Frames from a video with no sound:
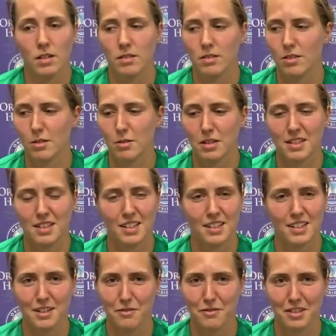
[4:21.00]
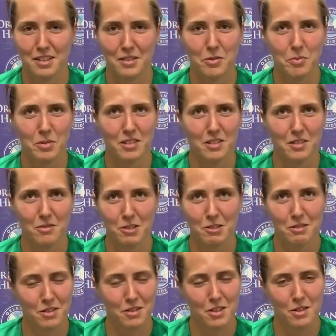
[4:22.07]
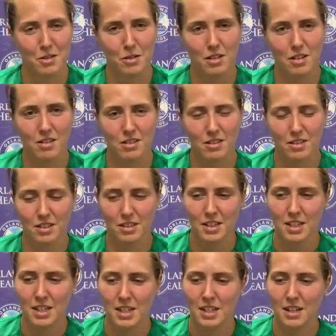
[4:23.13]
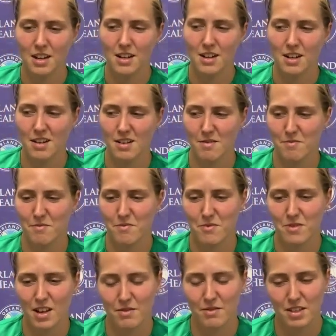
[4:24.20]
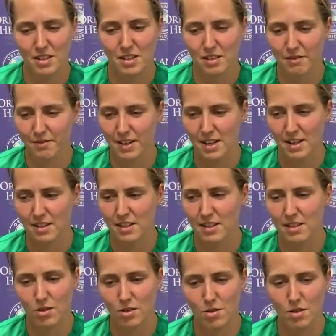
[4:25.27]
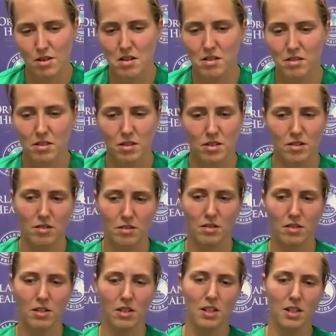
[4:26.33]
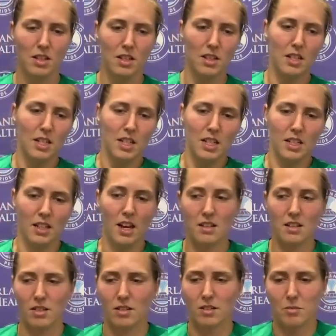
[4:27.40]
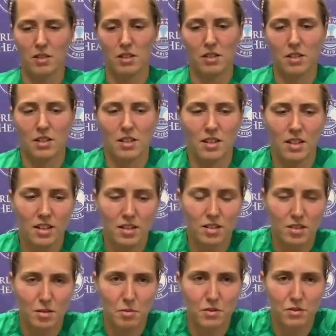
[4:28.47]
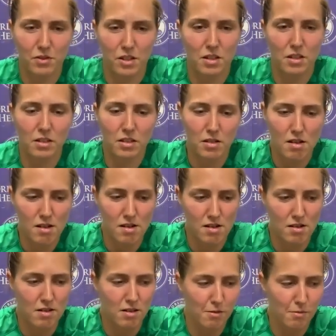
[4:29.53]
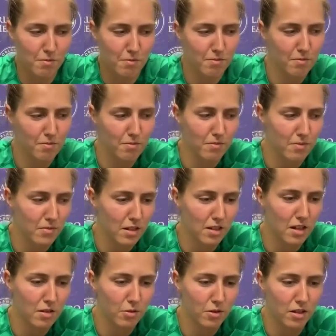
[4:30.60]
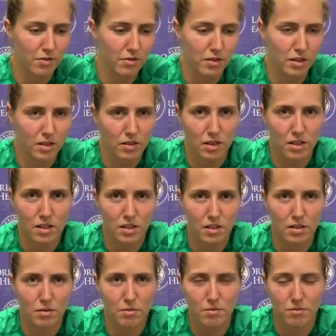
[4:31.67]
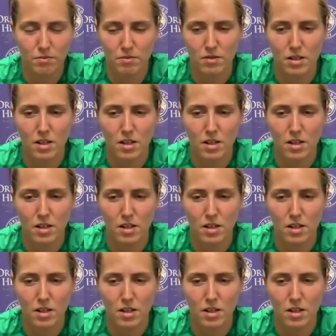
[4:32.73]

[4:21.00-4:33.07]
So excited. I feel like we've been on the road for so long. We haven't seen the fans in so long, so yeah, it's gonna be fun. And yeah, we're definitely gonna hear them,